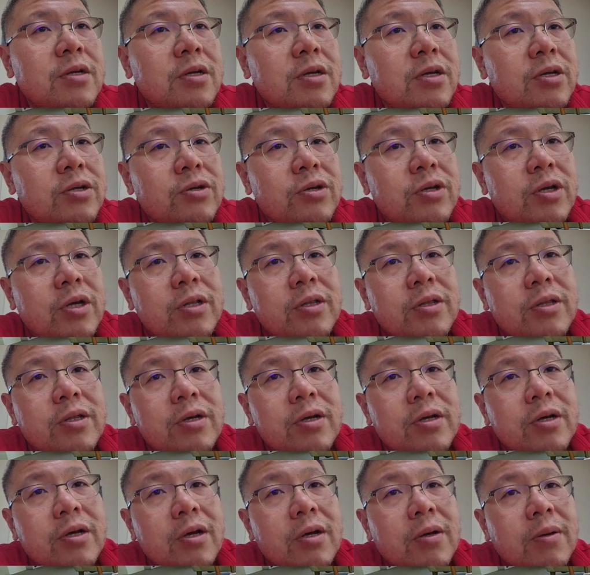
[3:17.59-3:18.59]
Then you get
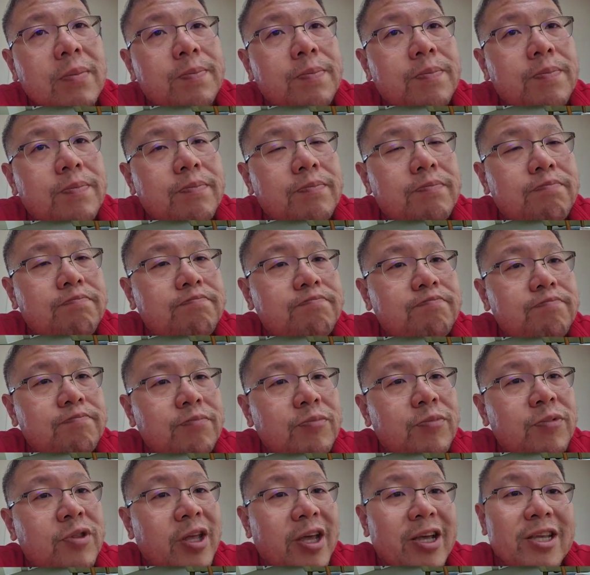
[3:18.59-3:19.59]
the
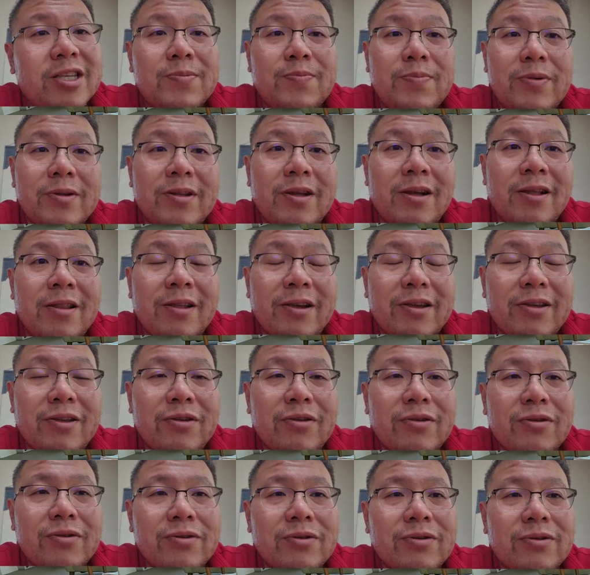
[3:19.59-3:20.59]
text, but I like
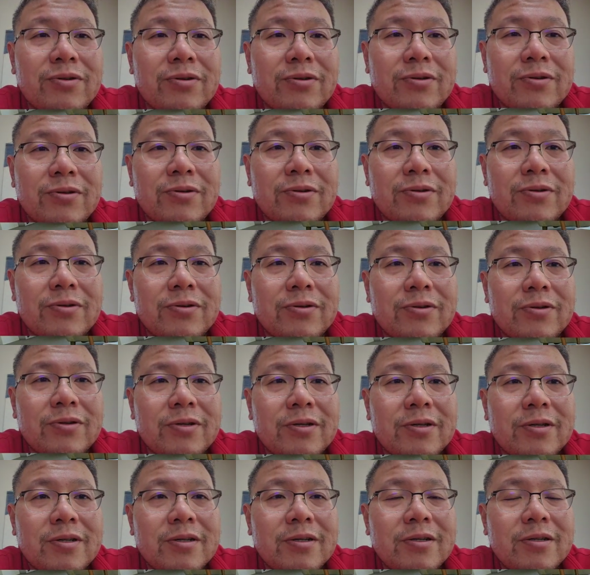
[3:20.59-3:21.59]
your
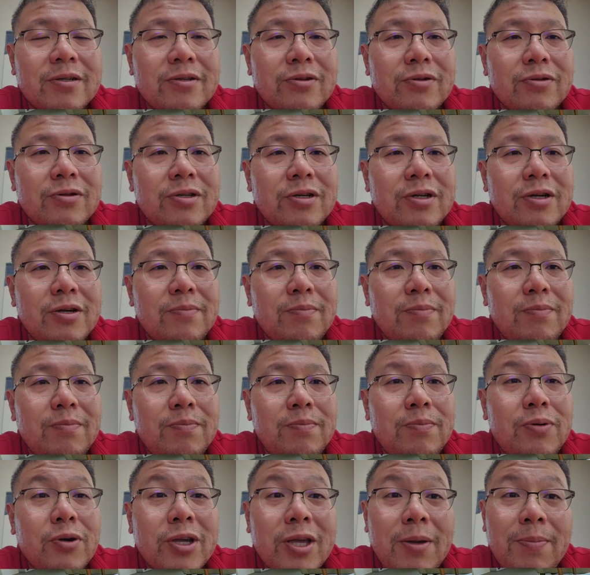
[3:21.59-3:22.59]
term,
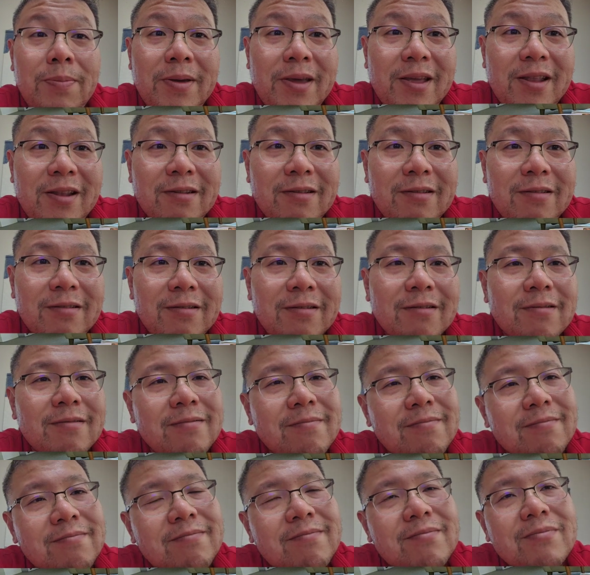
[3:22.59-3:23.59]
pokepin,
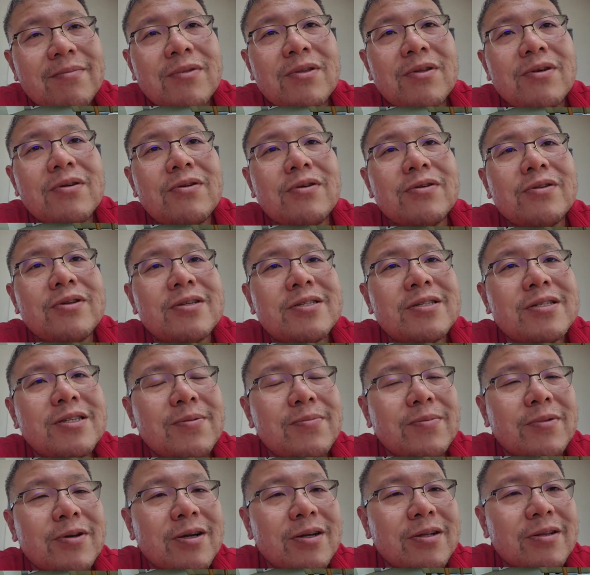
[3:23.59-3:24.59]
or the
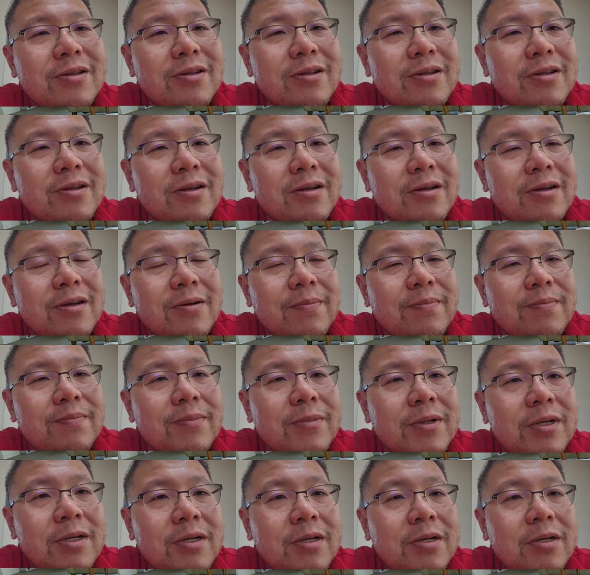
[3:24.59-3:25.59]
SIM card
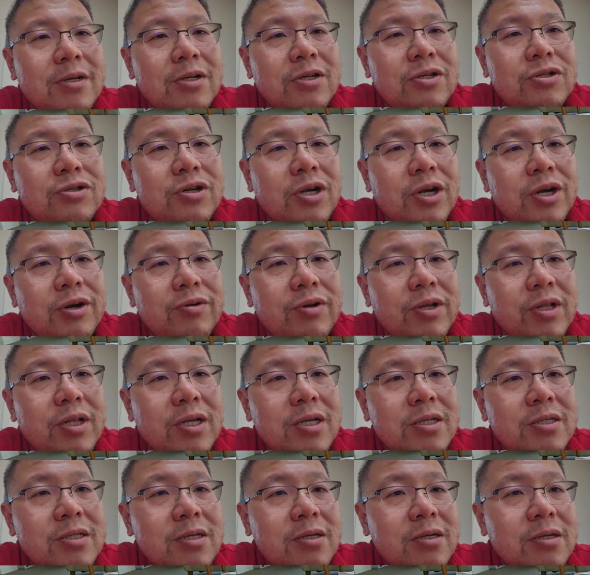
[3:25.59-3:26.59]
tray
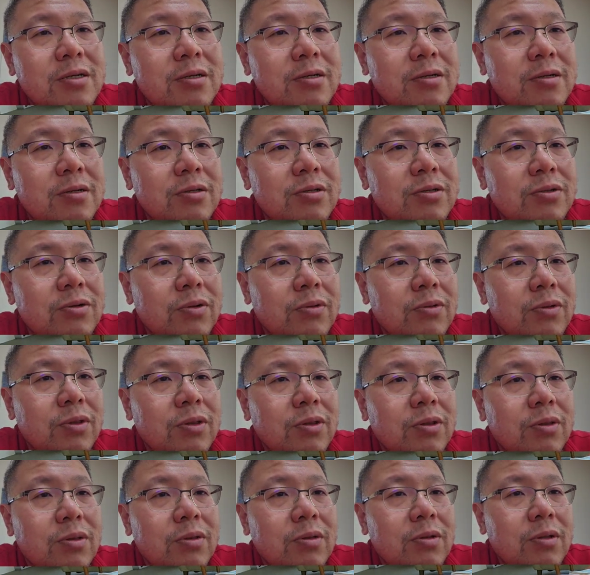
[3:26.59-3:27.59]
releaser. So
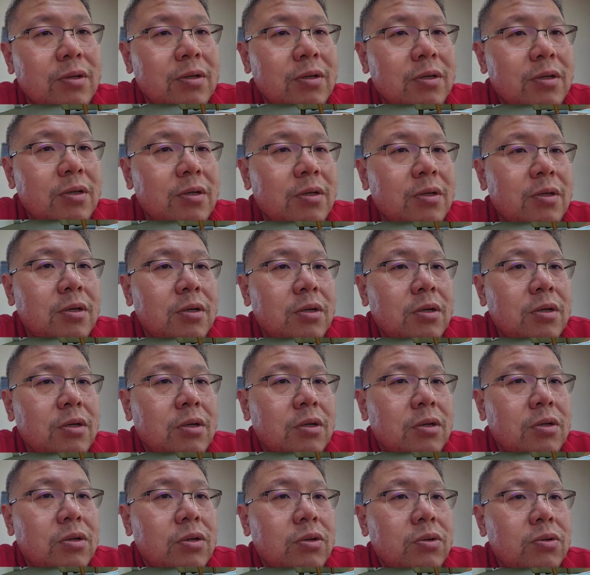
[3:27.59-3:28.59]

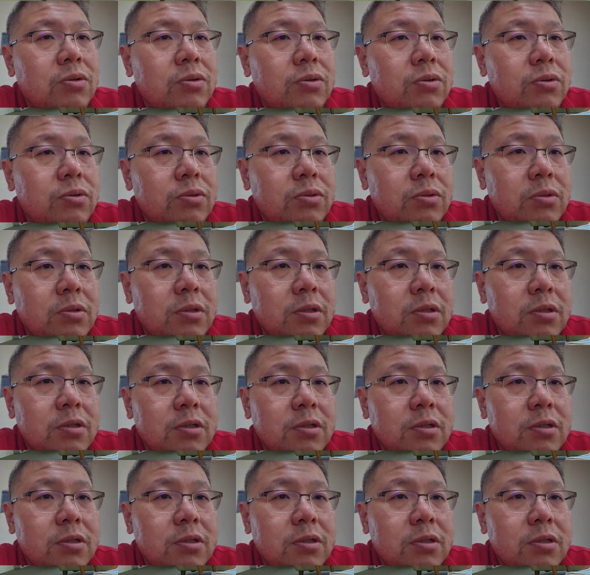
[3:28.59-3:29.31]
cool.